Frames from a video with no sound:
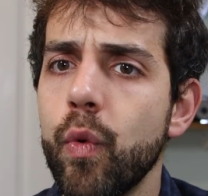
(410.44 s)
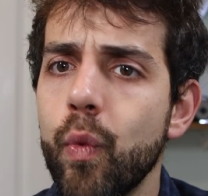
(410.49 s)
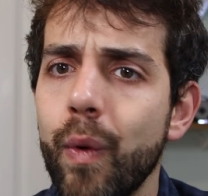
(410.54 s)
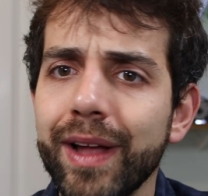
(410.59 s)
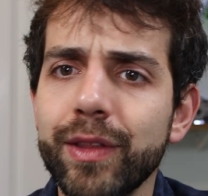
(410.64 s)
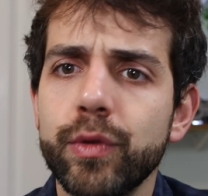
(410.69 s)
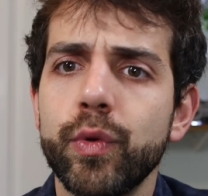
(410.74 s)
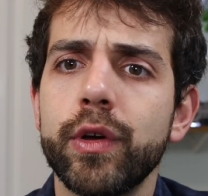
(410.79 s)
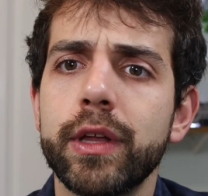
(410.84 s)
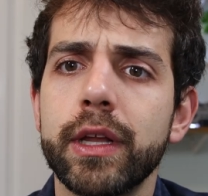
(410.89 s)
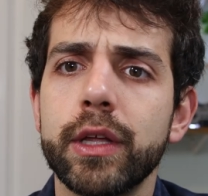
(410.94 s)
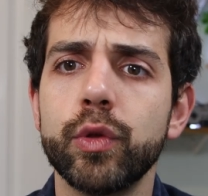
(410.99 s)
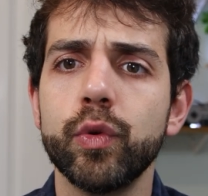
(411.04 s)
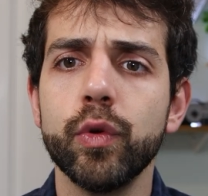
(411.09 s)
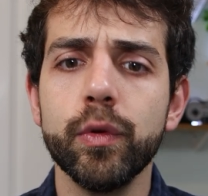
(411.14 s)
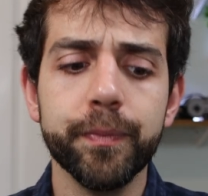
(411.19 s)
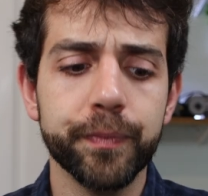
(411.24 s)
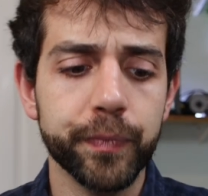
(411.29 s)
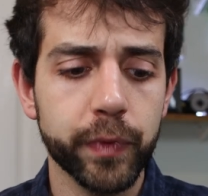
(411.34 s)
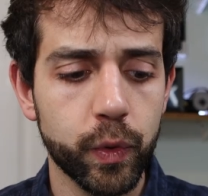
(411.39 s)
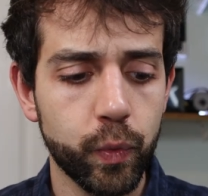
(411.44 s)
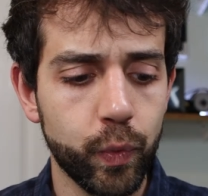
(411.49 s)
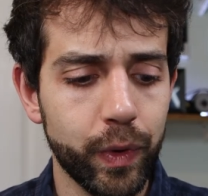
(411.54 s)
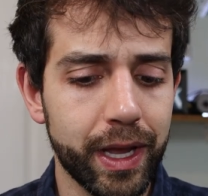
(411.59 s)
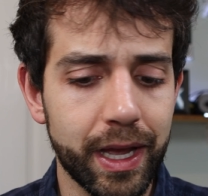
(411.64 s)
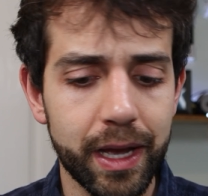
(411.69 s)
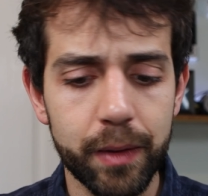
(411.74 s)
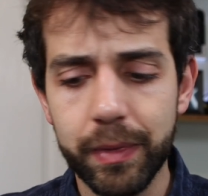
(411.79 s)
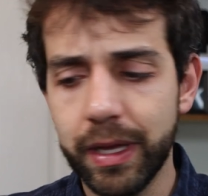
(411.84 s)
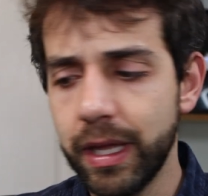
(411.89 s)
what we're gonna do, we
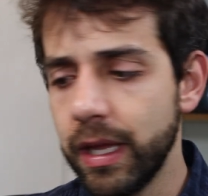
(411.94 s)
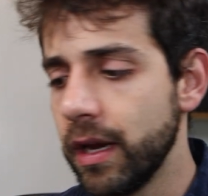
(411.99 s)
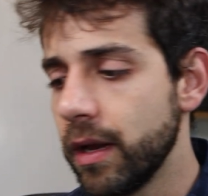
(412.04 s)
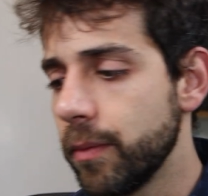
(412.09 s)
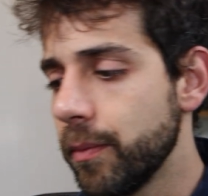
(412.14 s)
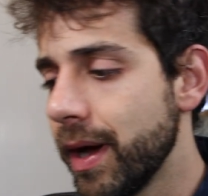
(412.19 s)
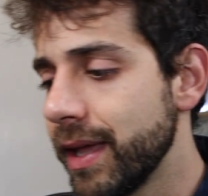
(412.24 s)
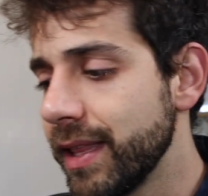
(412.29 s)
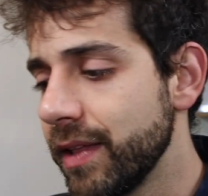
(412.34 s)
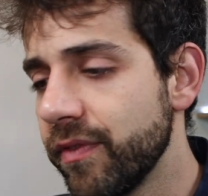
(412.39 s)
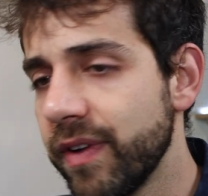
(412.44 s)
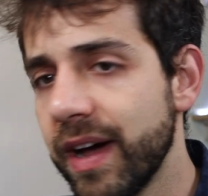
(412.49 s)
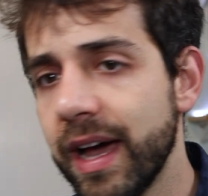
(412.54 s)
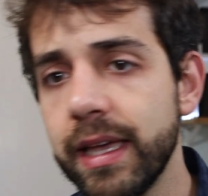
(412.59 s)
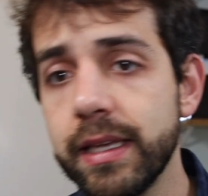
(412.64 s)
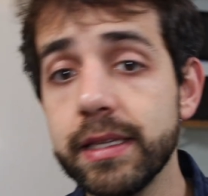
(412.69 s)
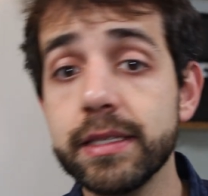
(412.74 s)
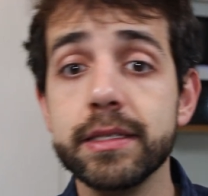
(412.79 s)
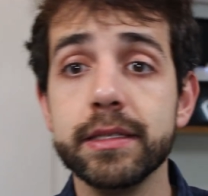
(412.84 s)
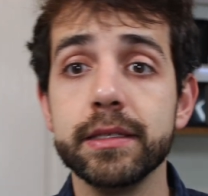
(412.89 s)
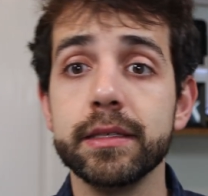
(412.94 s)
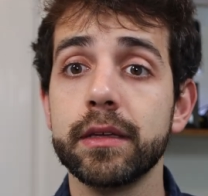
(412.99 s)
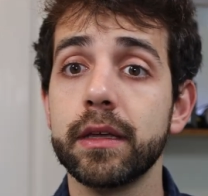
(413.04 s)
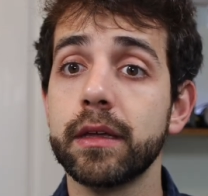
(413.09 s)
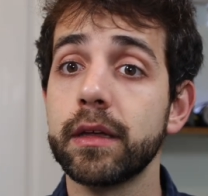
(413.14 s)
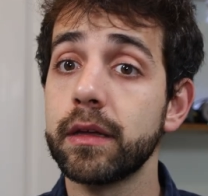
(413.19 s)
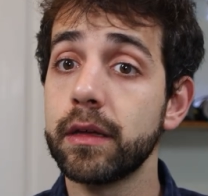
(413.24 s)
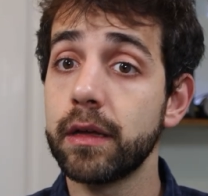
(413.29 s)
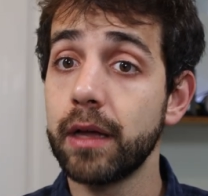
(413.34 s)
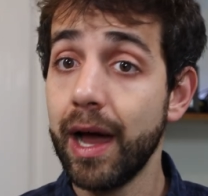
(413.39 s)
come here in my device,
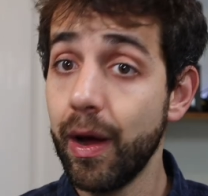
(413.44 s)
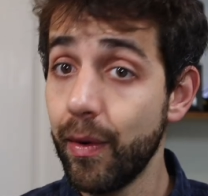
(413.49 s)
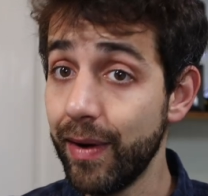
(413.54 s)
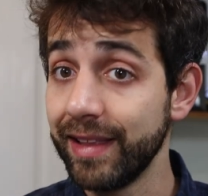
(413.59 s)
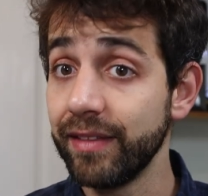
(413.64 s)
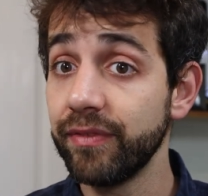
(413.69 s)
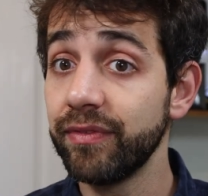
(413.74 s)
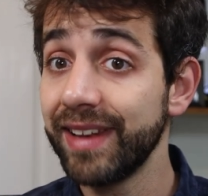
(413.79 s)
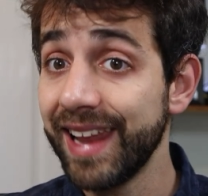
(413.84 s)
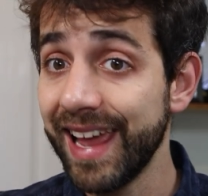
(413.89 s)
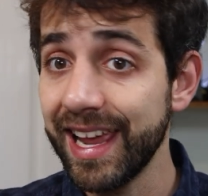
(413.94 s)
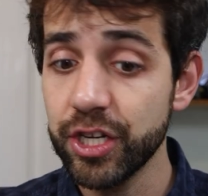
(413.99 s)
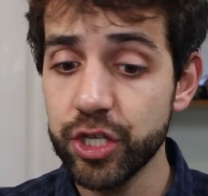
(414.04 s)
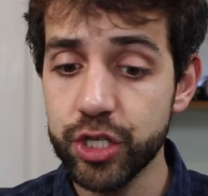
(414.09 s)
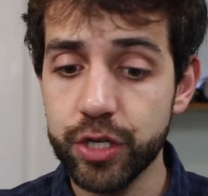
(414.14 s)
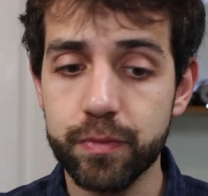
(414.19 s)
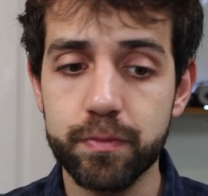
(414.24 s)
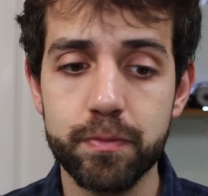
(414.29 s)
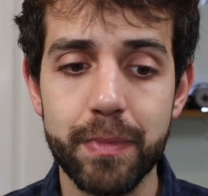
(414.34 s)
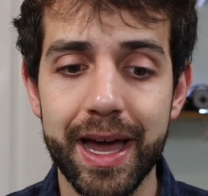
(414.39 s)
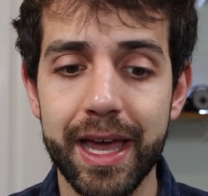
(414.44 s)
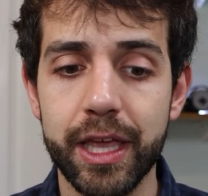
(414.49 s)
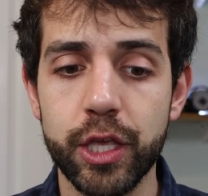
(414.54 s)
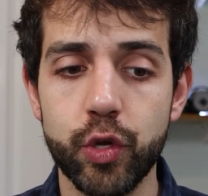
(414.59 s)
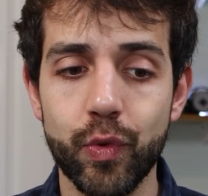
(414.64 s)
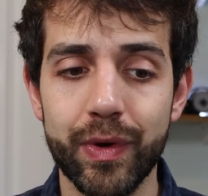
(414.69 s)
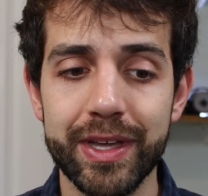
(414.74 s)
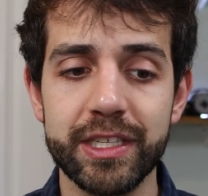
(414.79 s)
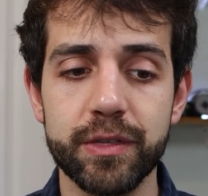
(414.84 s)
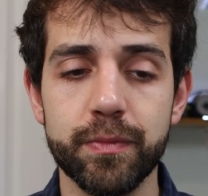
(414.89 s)
already flash my
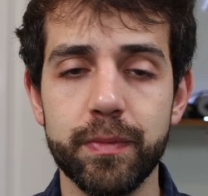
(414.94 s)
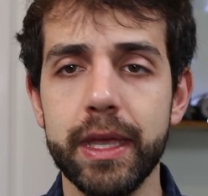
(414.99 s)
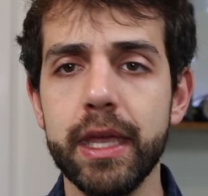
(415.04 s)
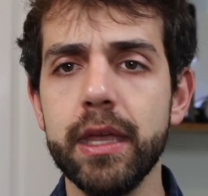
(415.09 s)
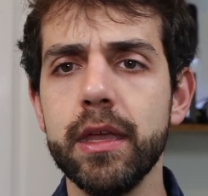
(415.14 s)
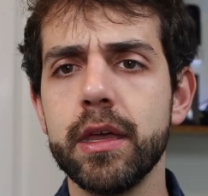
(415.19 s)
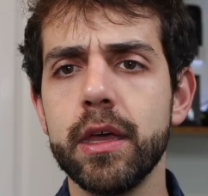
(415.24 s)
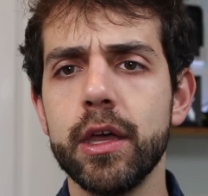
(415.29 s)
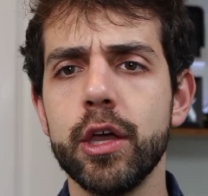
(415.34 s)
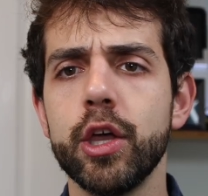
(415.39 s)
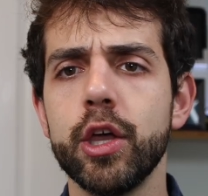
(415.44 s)
USB,